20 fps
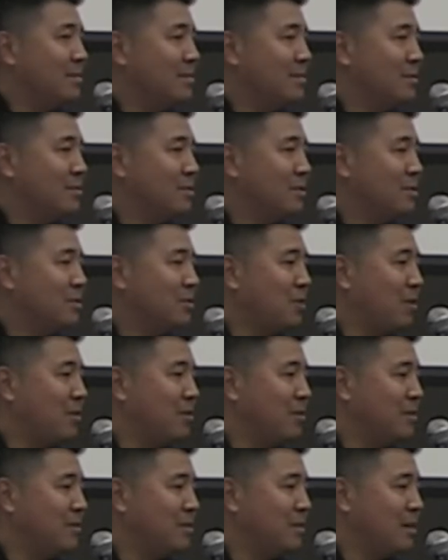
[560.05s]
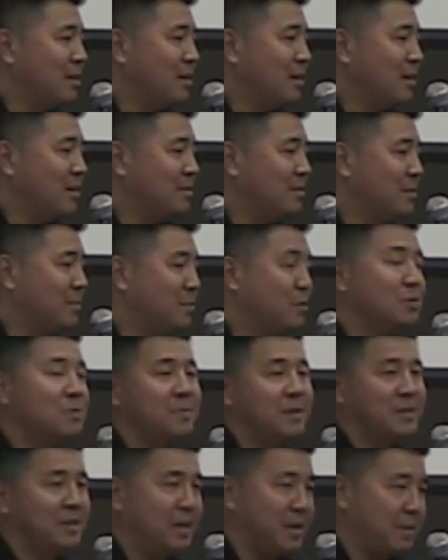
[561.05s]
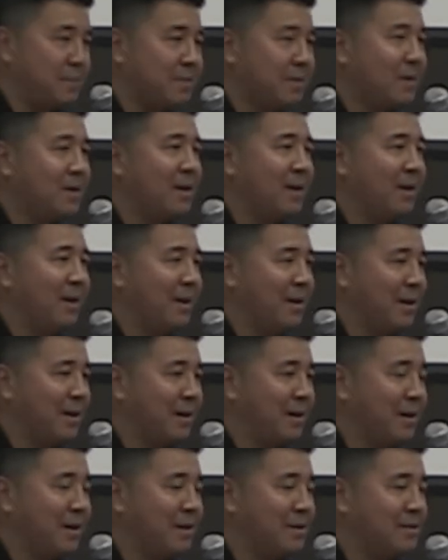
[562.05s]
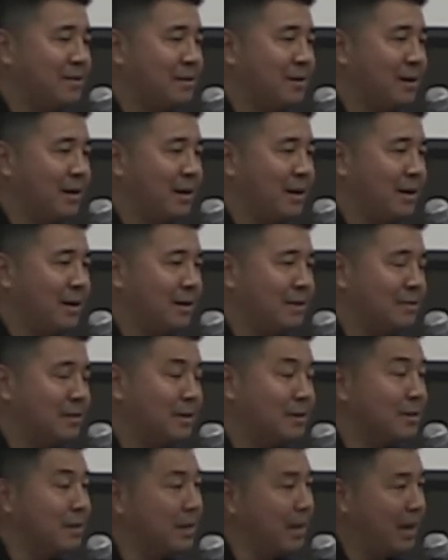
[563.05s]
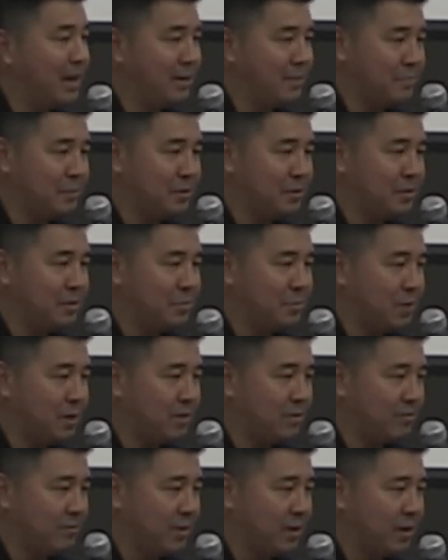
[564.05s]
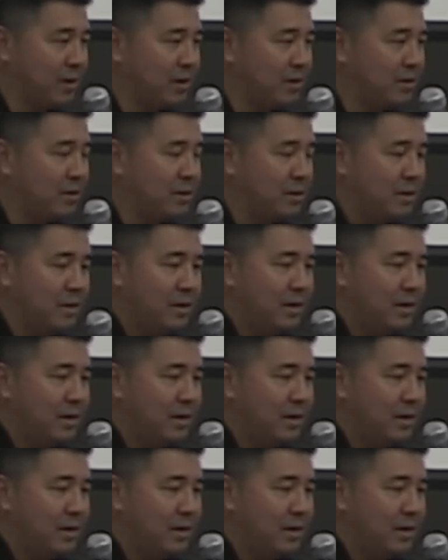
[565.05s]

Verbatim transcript: So she started uh, to push me deep, and uh, luckily I had a pretty good breath of air,